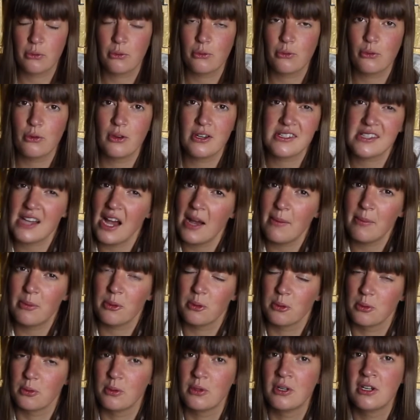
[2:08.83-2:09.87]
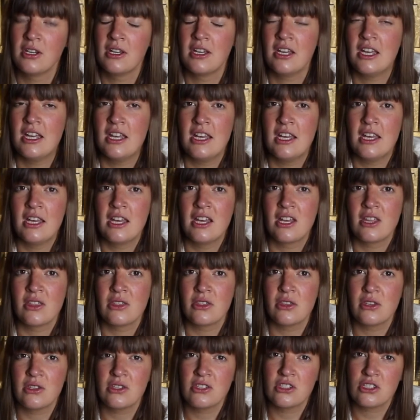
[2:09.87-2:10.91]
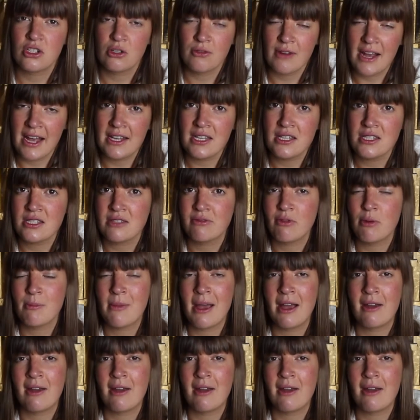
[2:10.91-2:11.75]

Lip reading: For example, the Shiraz